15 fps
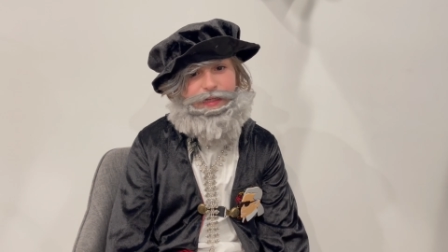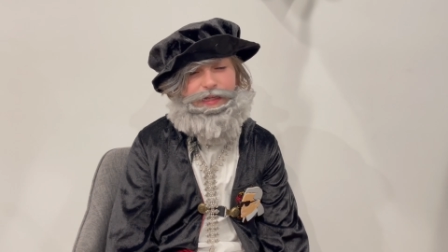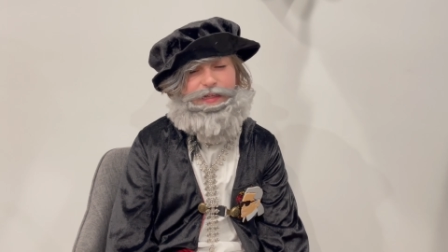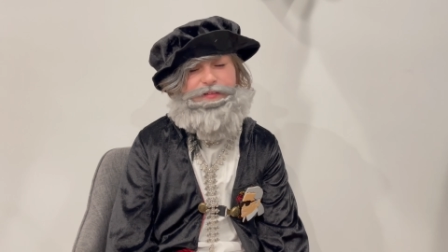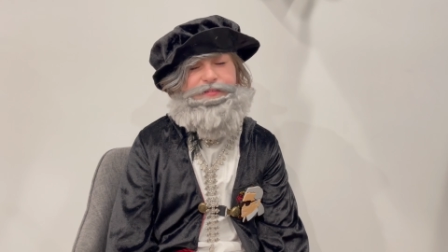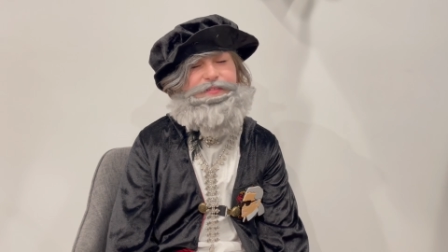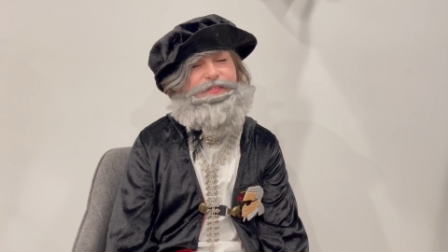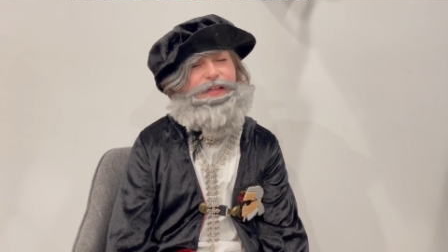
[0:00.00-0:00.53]

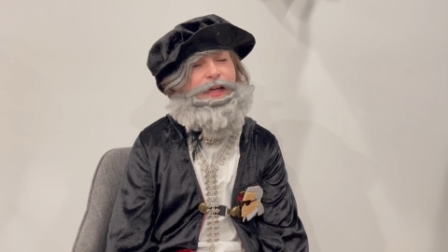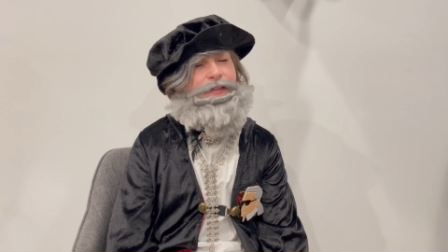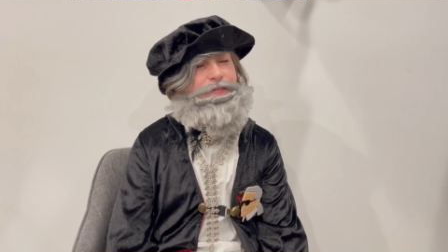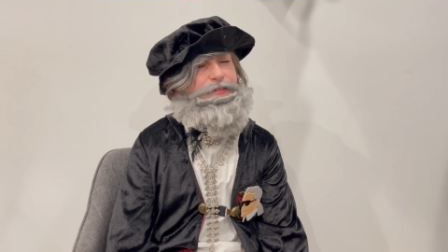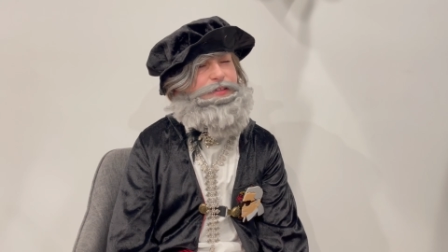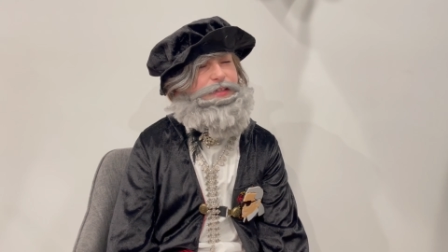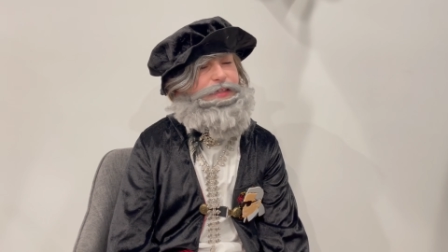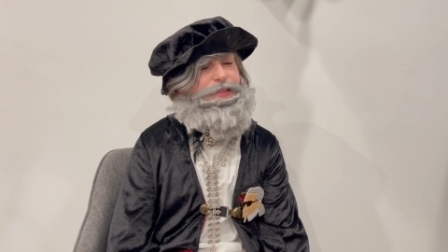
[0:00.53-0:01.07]

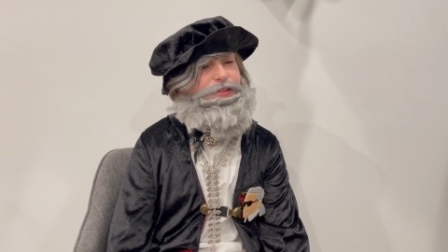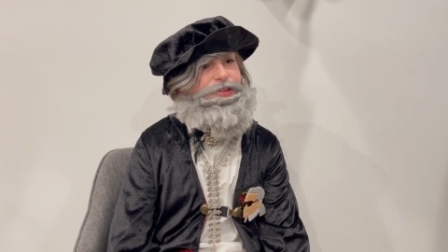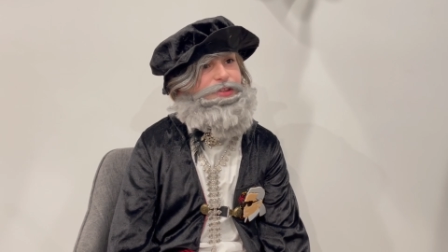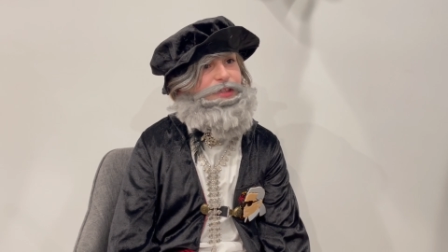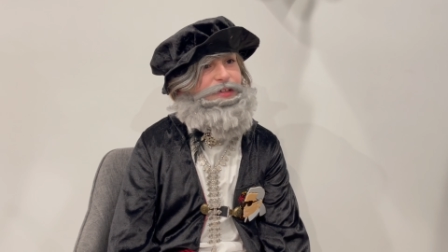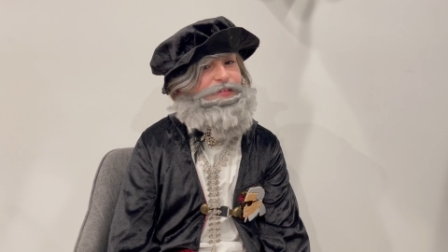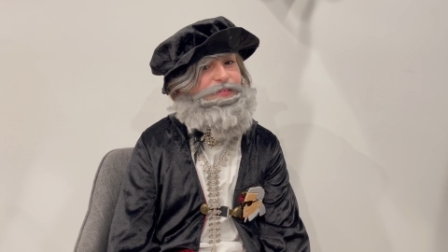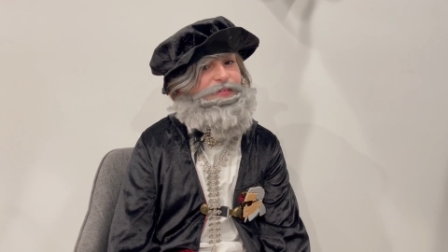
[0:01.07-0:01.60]
exactly
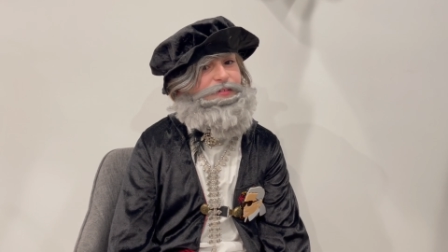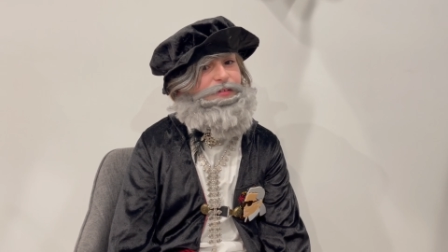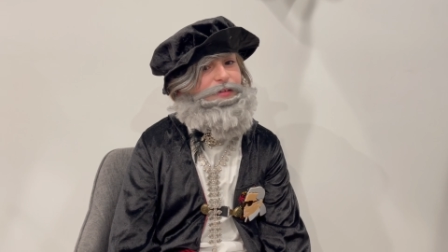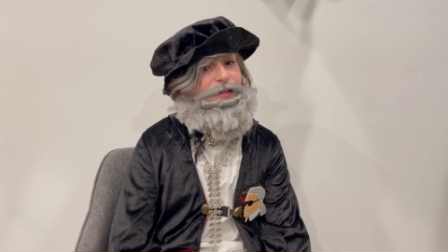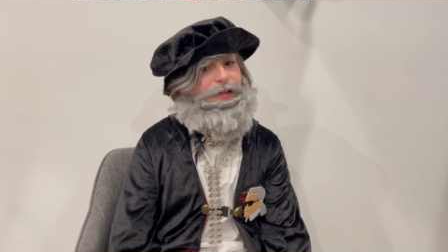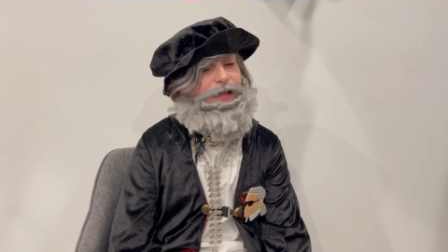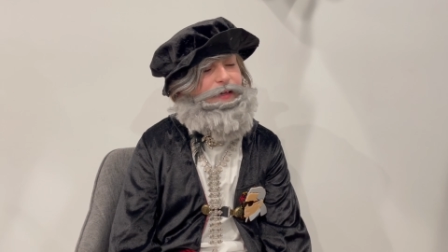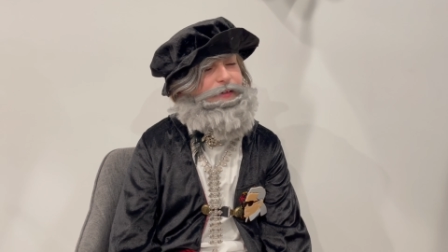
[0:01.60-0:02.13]
just
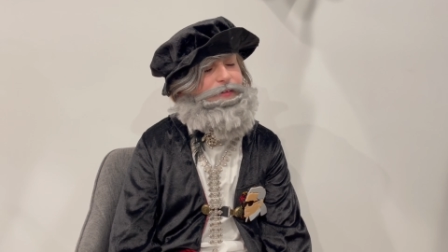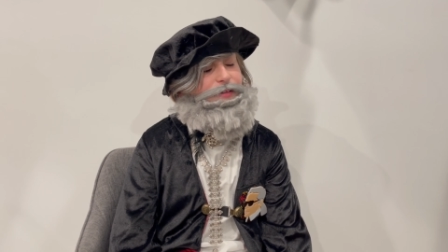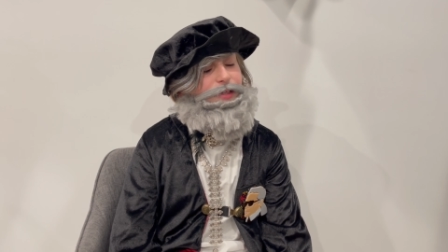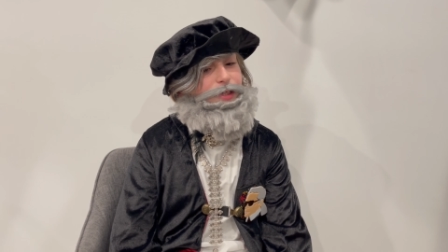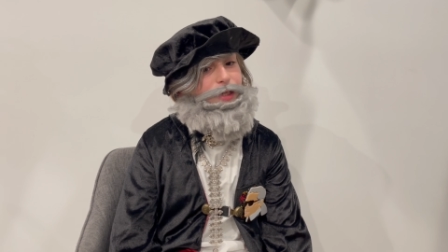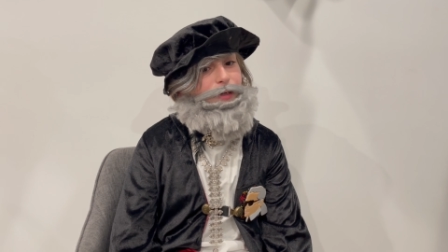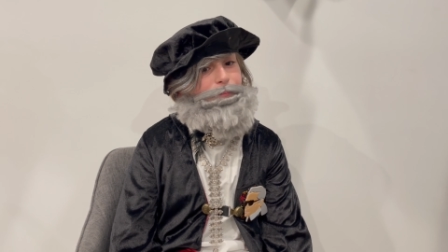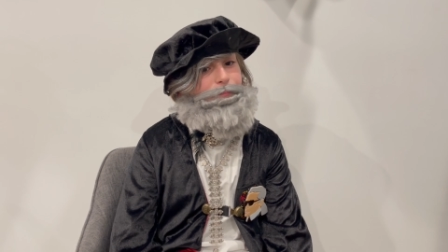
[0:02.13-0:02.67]
like the
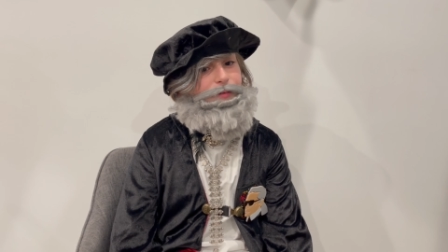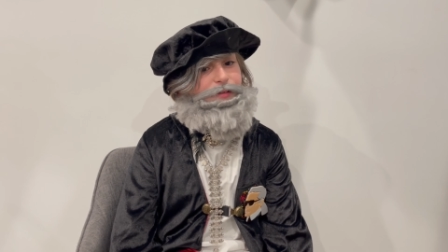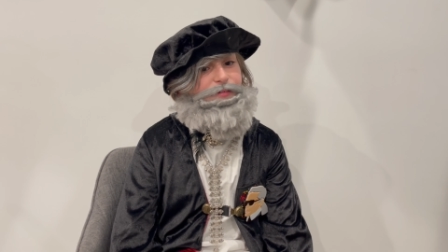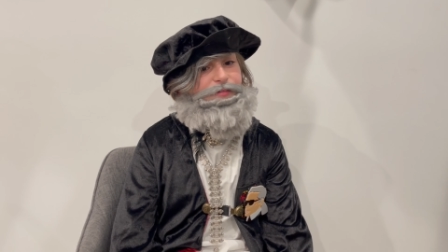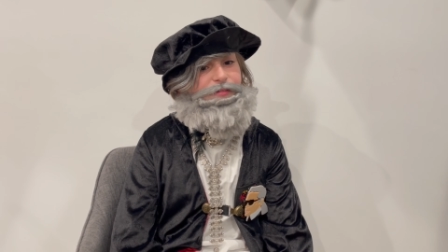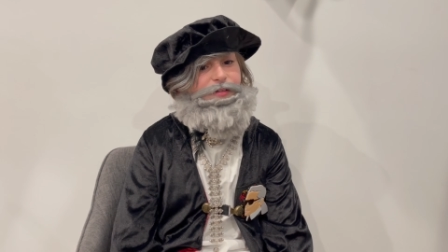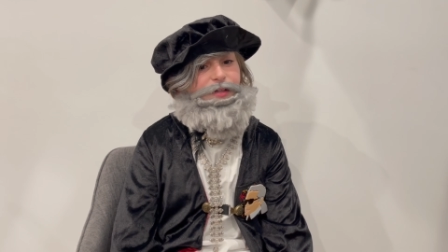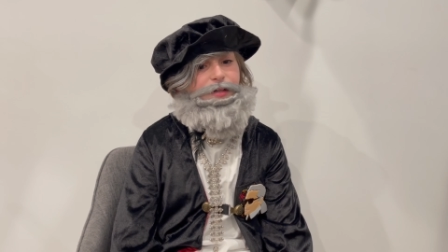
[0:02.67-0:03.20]

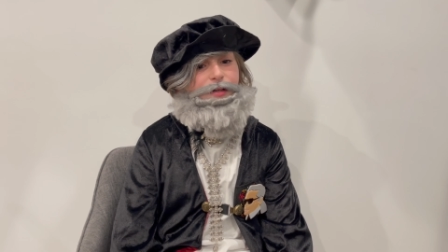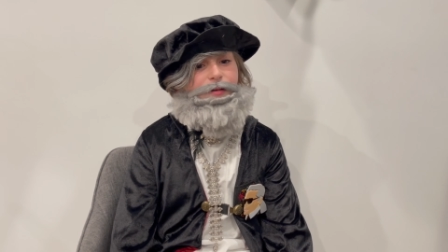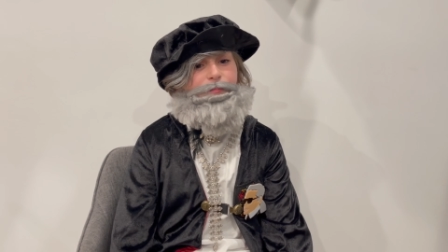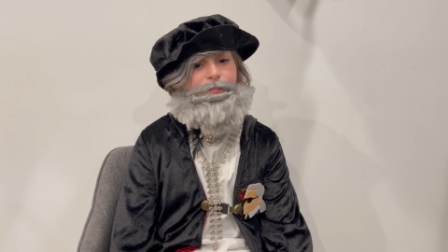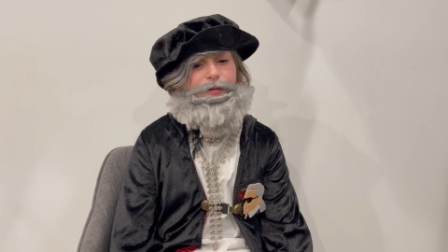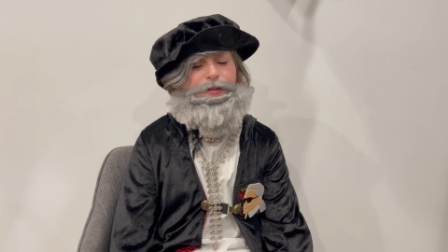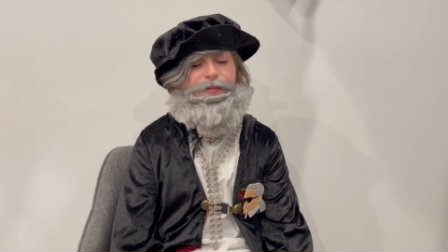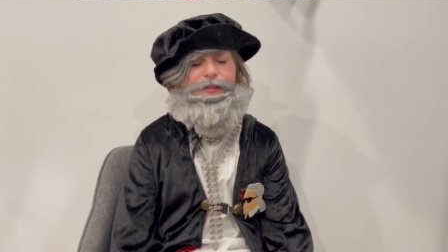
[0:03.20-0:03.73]
compass
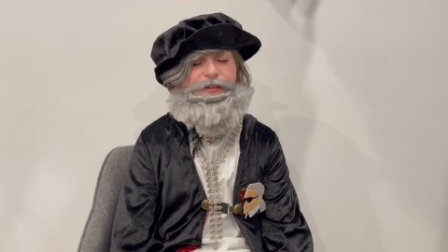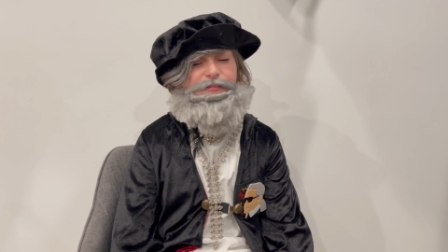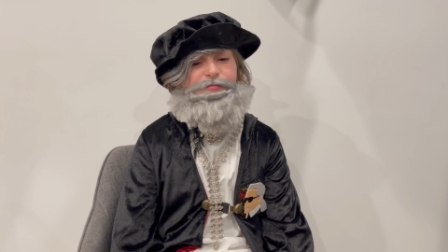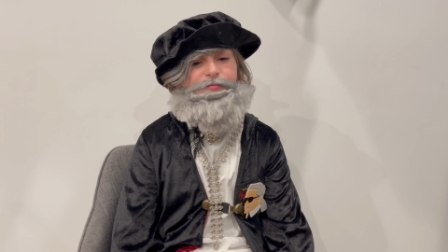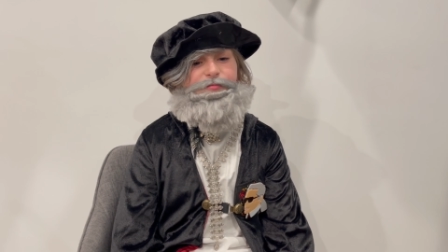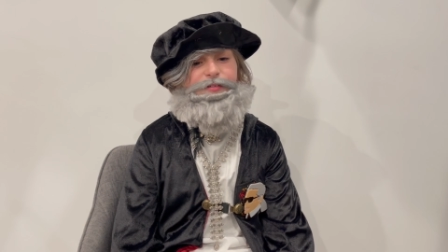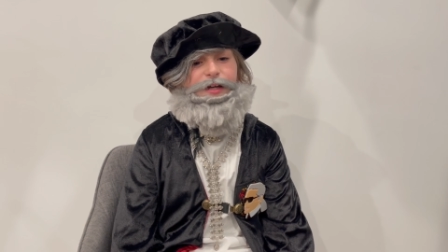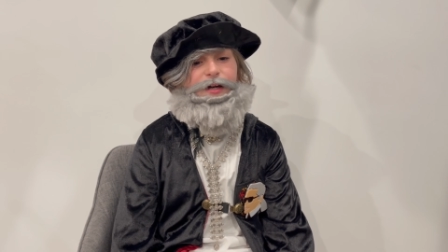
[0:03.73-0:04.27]
but
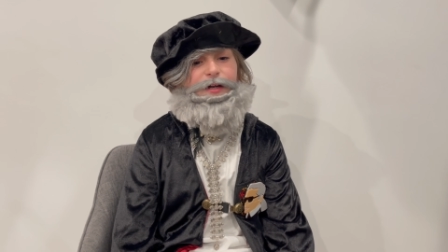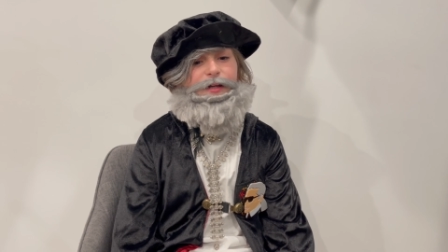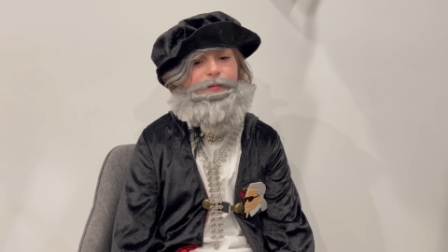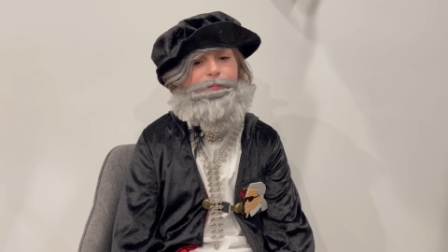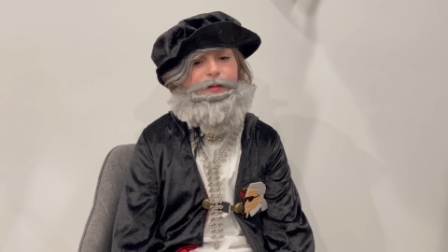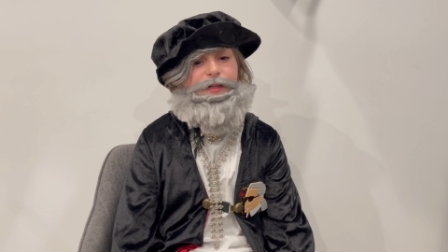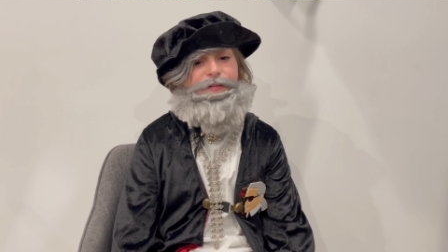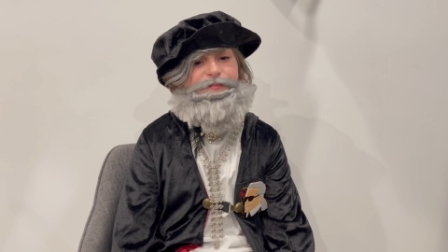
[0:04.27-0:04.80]
this
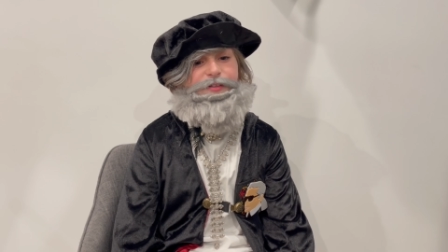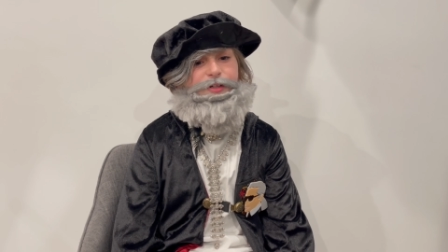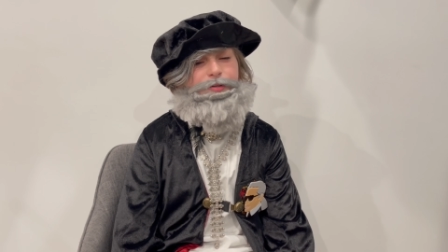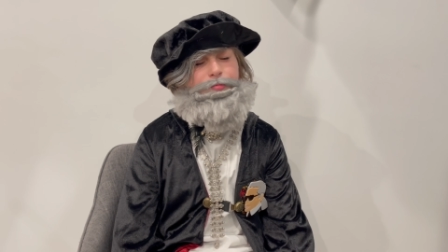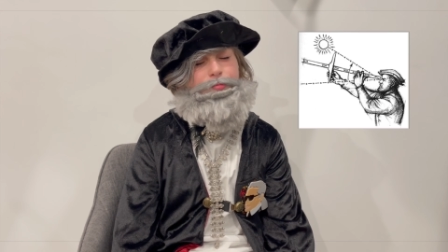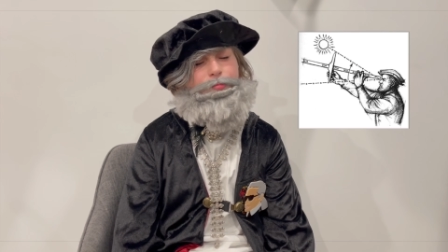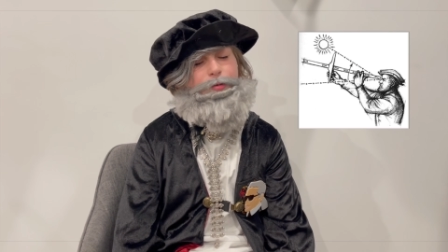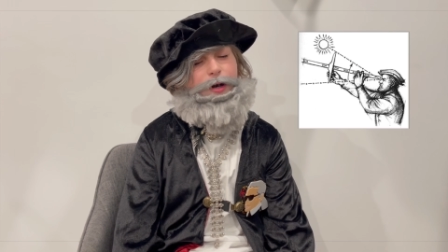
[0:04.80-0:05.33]
time it's a
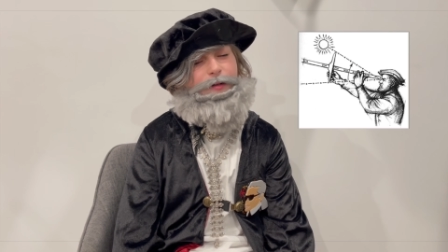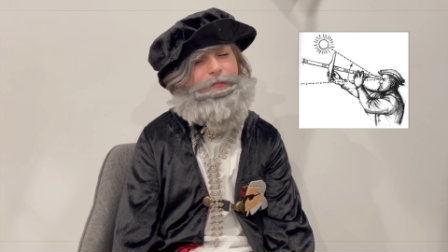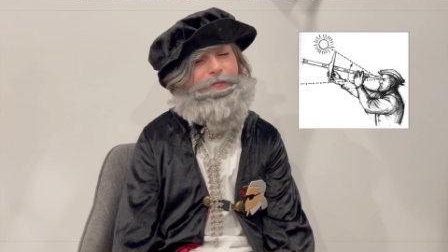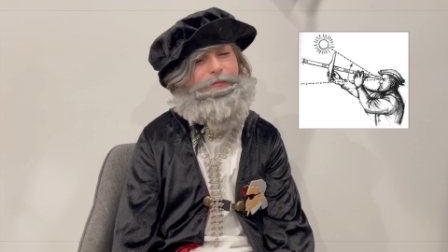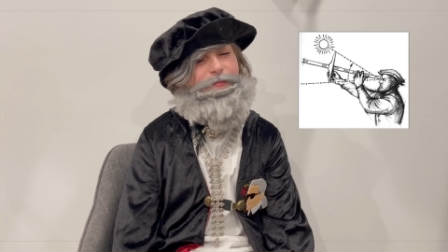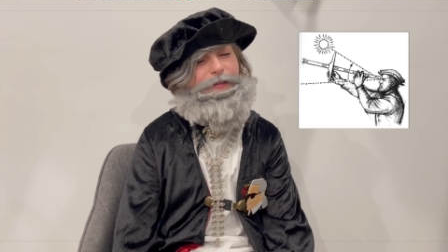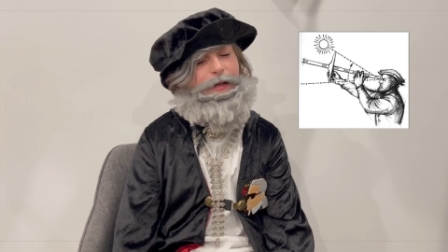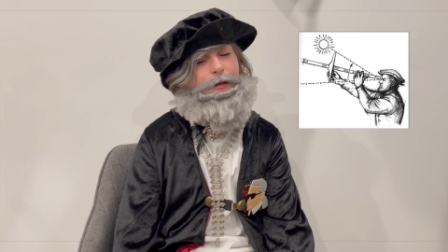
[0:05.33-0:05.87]
cross
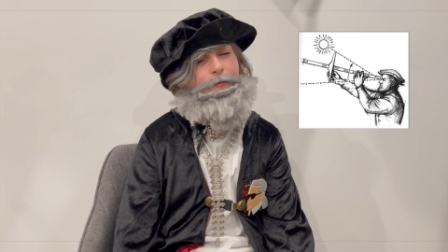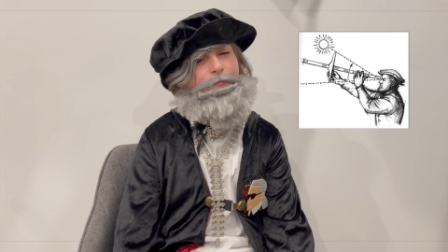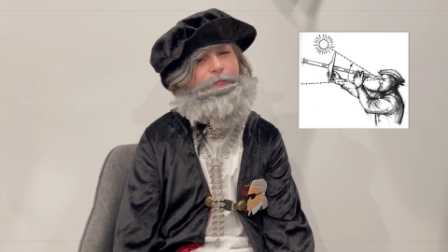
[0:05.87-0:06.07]
staff.